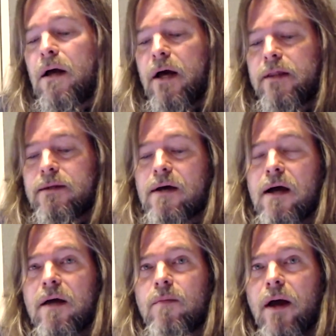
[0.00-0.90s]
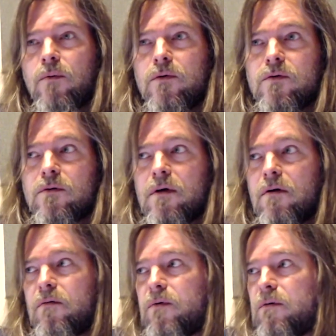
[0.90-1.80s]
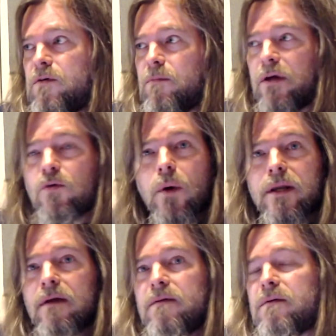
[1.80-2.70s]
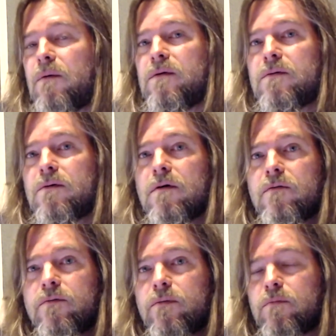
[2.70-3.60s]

At the time, it was in my 20s, I was sort of